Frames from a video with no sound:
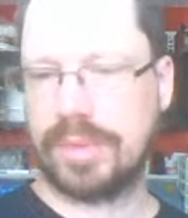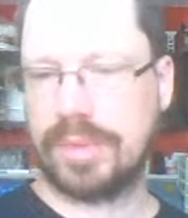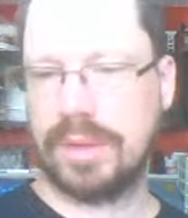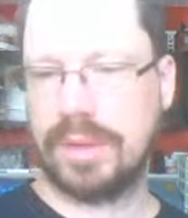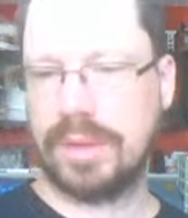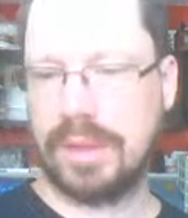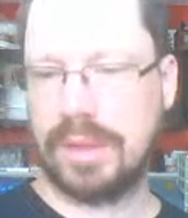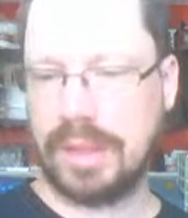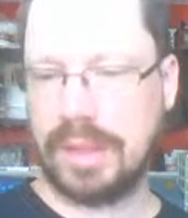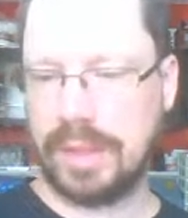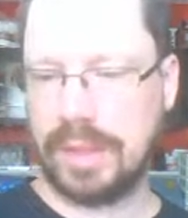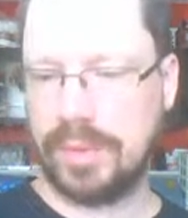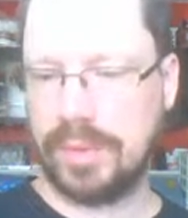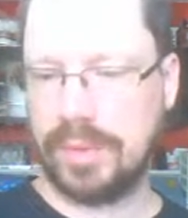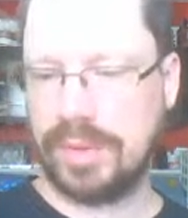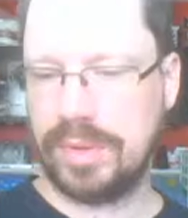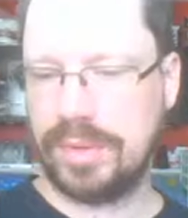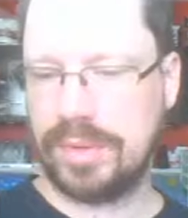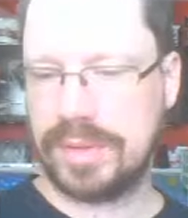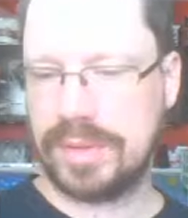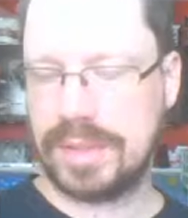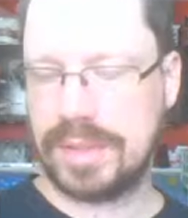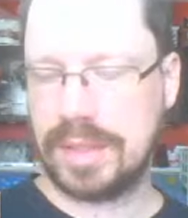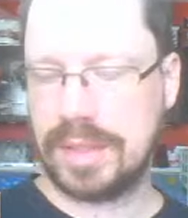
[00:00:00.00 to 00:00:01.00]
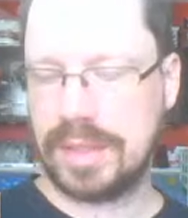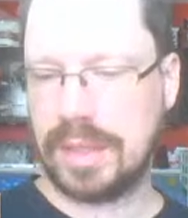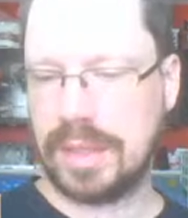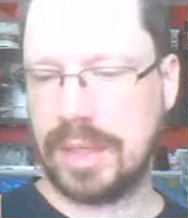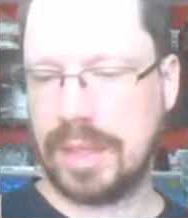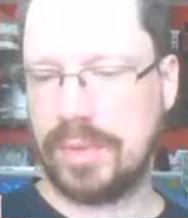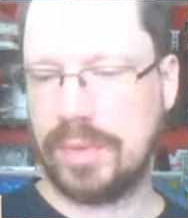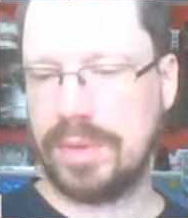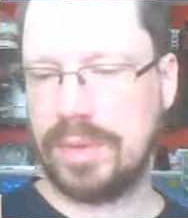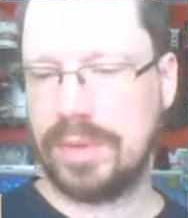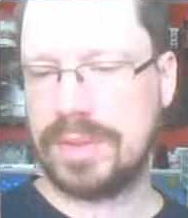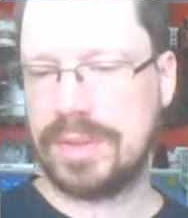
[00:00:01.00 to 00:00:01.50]
I
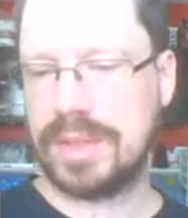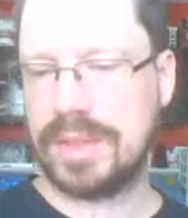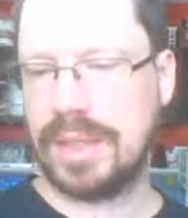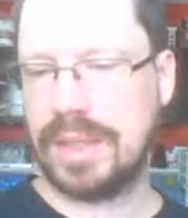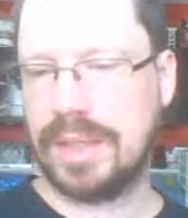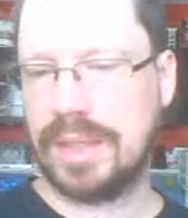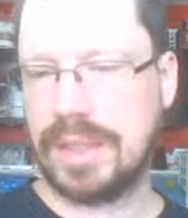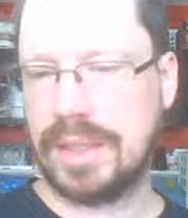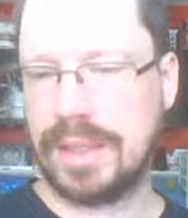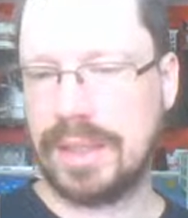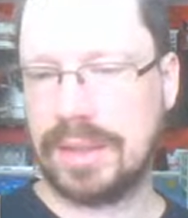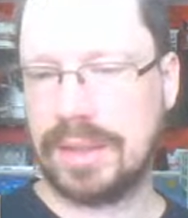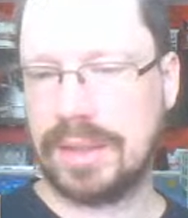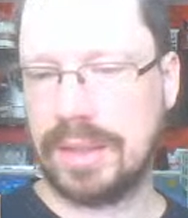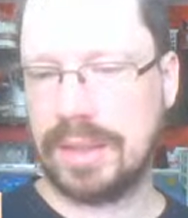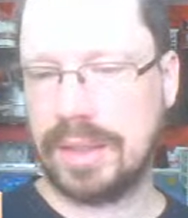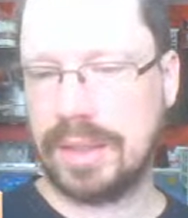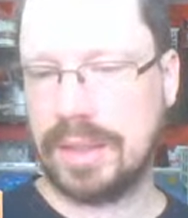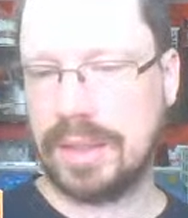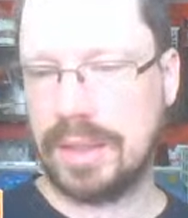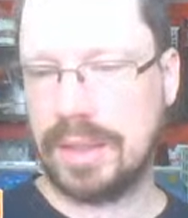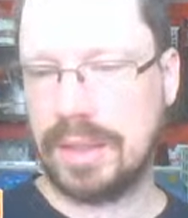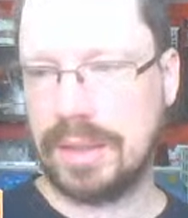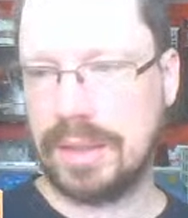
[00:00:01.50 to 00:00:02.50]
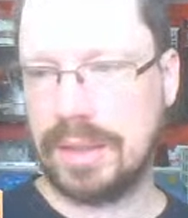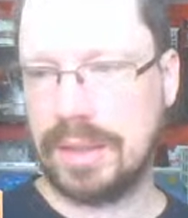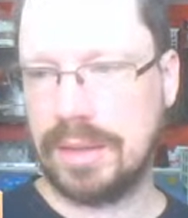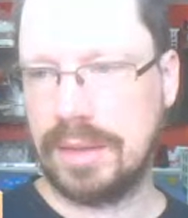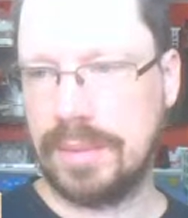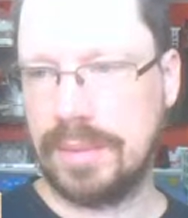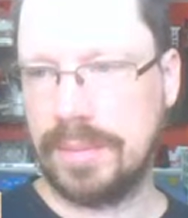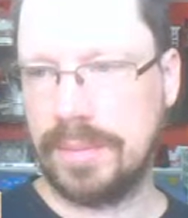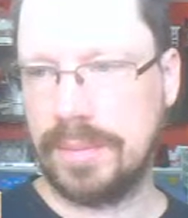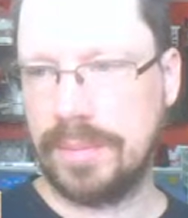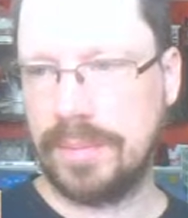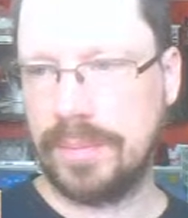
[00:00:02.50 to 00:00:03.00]
will say that
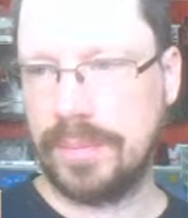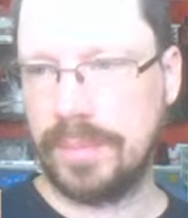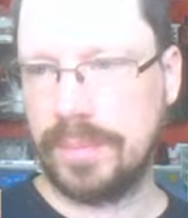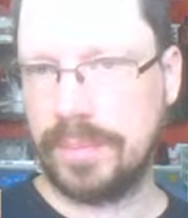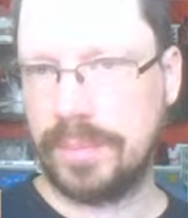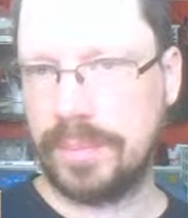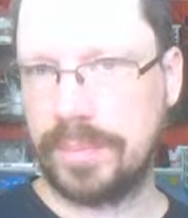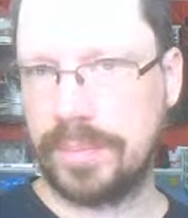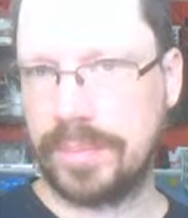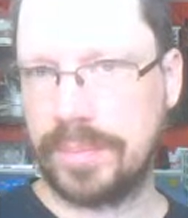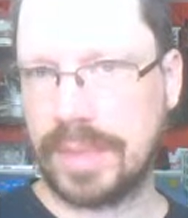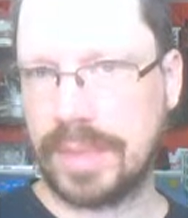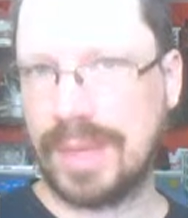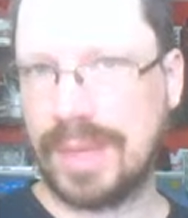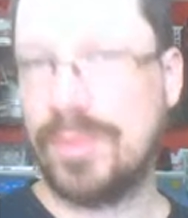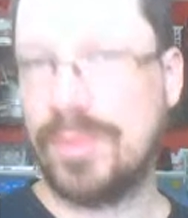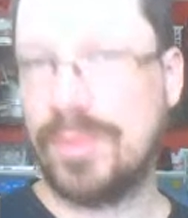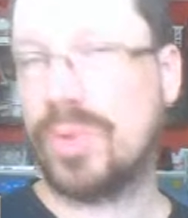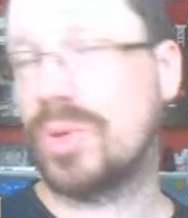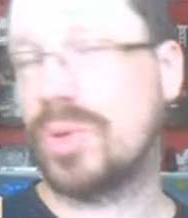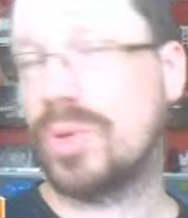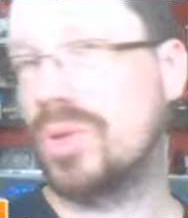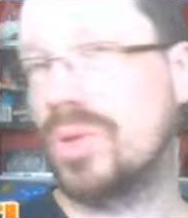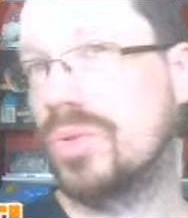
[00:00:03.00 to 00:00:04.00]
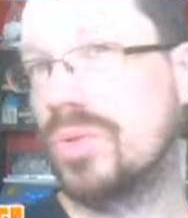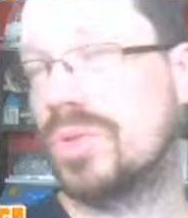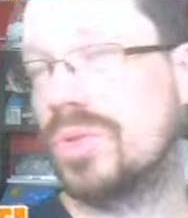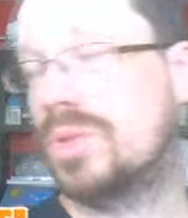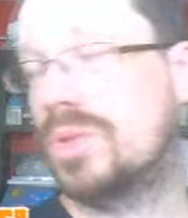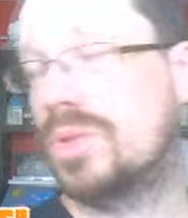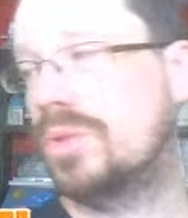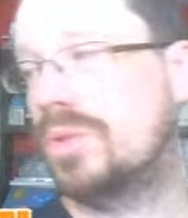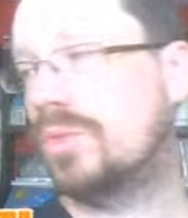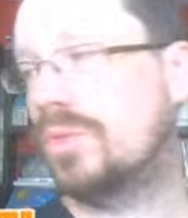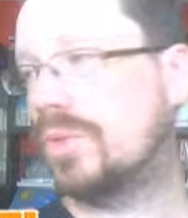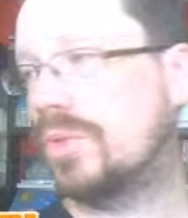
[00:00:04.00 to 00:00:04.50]
I'm more used to
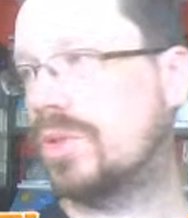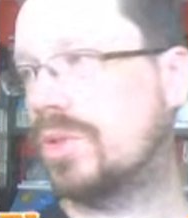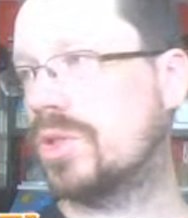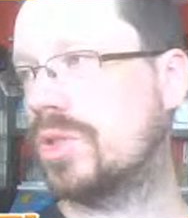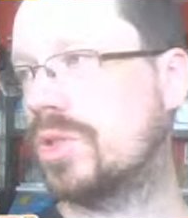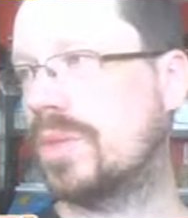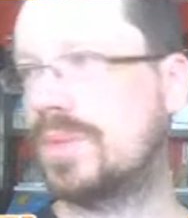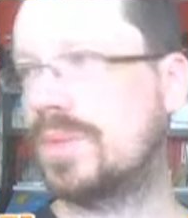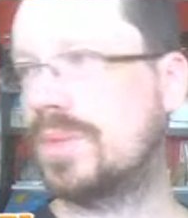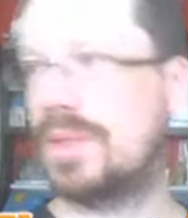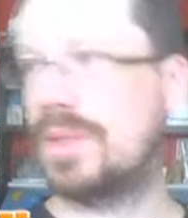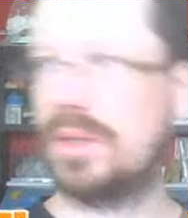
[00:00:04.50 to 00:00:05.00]
Photoshop still